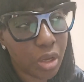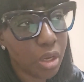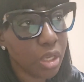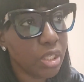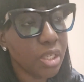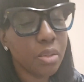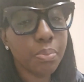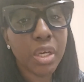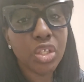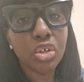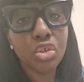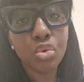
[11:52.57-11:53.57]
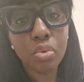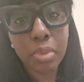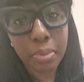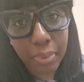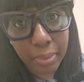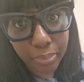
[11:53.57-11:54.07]
It is better to
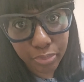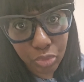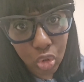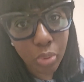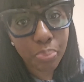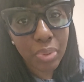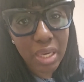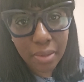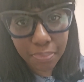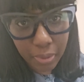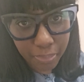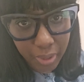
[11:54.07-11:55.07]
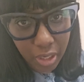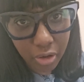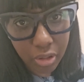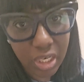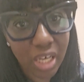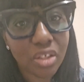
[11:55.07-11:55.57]
be
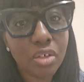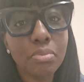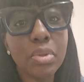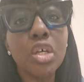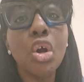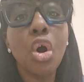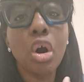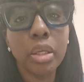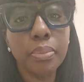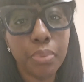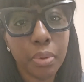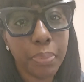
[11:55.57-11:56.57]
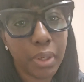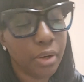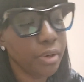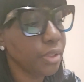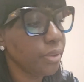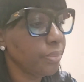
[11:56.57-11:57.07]
prepared than to be
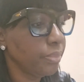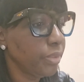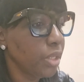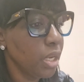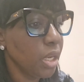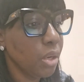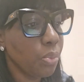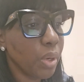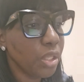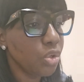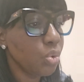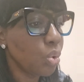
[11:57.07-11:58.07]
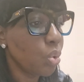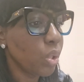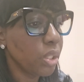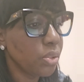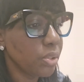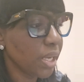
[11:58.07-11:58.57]
unprepared. When you go
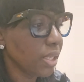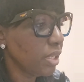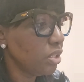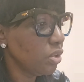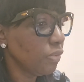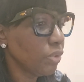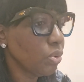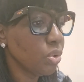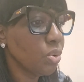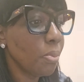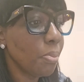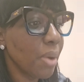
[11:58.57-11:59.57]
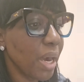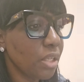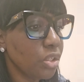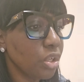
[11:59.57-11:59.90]
into that interview, you might